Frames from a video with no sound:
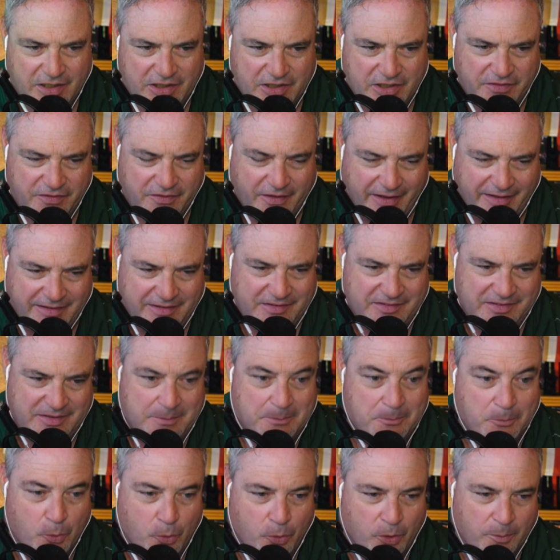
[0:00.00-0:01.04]
You'd like to see
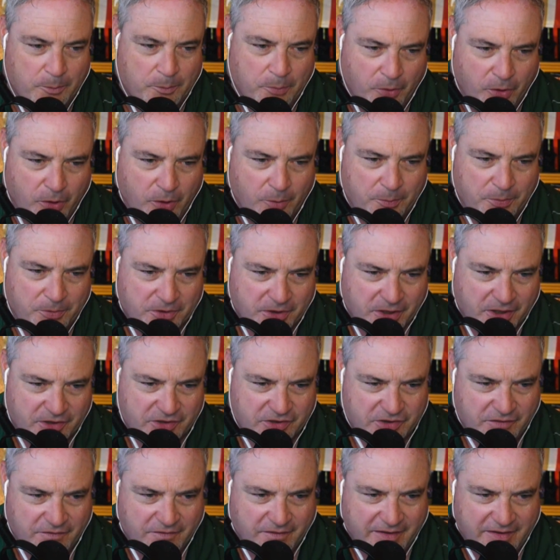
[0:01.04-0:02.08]
more ball
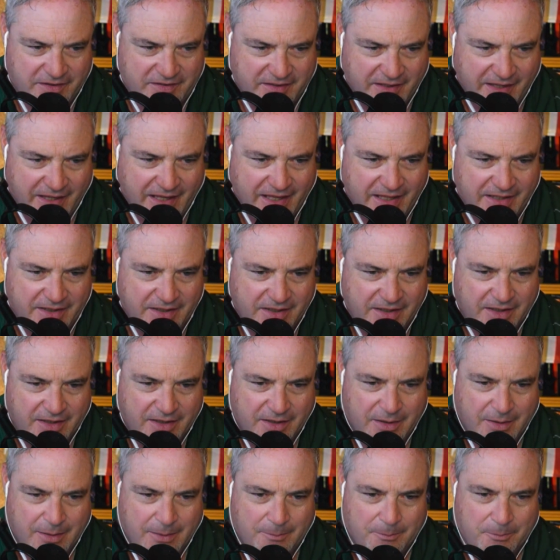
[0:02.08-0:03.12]
production than he's had,
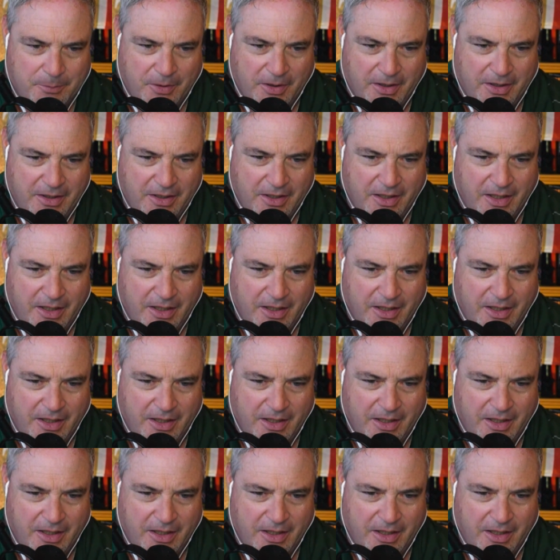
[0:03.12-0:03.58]
but,